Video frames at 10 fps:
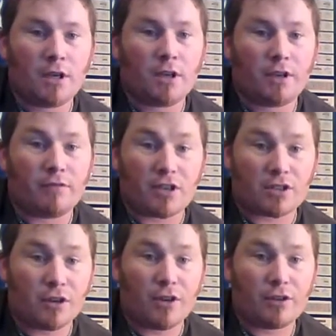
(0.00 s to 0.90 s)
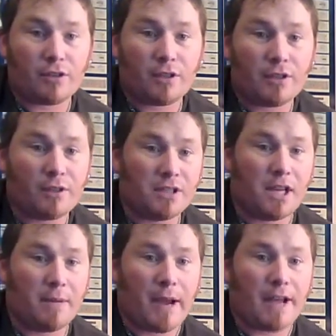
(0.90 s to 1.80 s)
You've just learned the
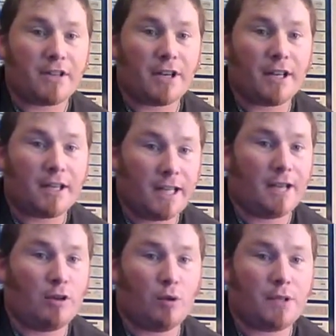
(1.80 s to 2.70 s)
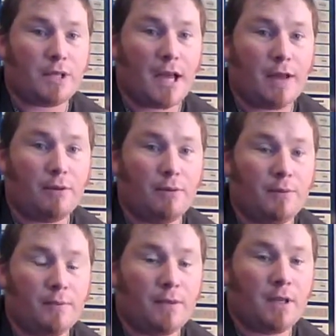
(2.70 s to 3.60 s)
G major key chord scale,
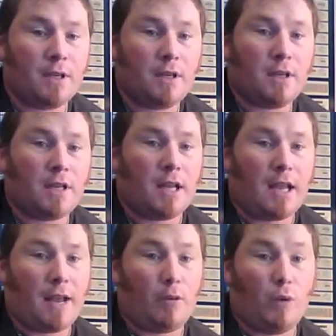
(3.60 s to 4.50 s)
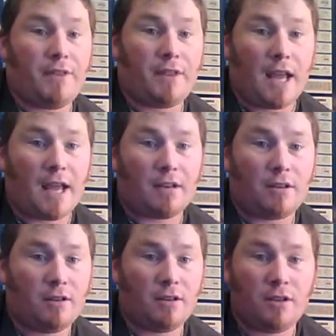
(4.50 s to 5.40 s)
and with that
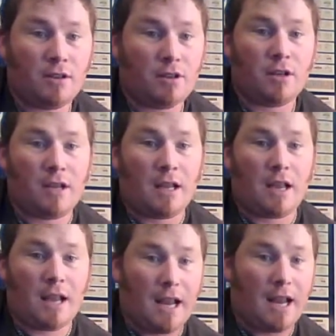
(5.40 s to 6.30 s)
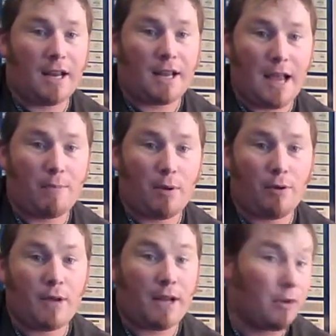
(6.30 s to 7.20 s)
and a
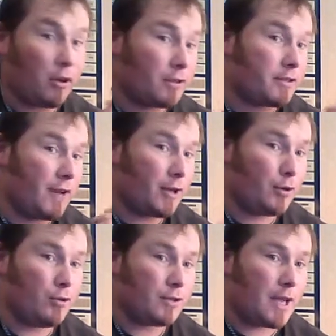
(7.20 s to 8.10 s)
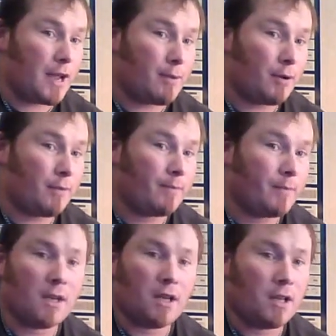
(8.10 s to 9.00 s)
capo and knowledge of how to use a capo,
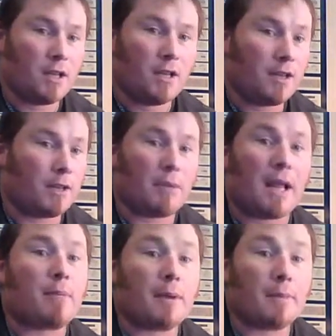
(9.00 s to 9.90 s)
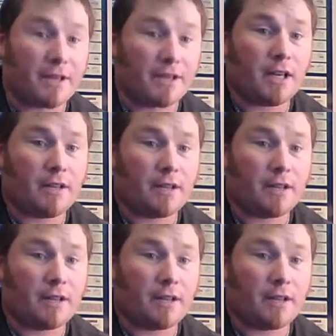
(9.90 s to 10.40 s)
you can play pretty much anything.